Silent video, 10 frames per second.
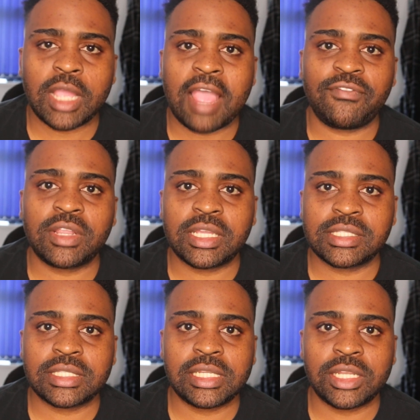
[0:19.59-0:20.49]
Africa is
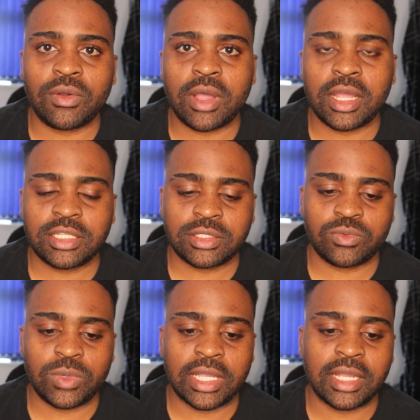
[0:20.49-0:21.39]
still in our heart.
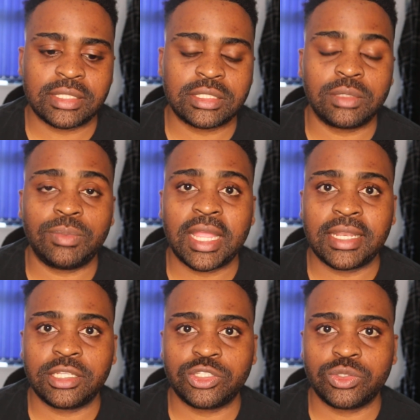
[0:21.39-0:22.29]
We are still
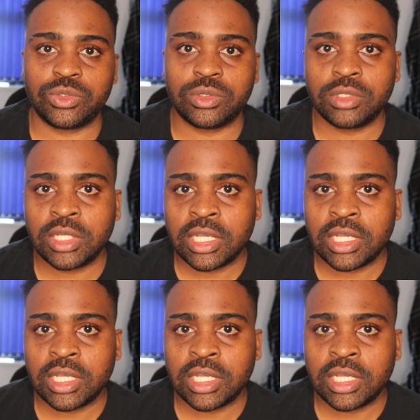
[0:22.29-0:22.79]
planning to